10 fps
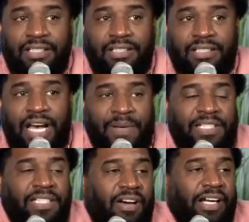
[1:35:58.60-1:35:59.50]
Yeah, because
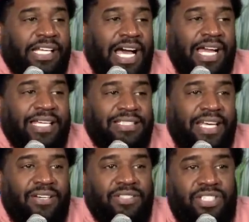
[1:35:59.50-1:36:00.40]
they. I mean, the
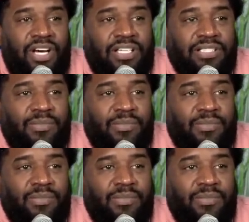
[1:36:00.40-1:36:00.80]
narcotics they gonna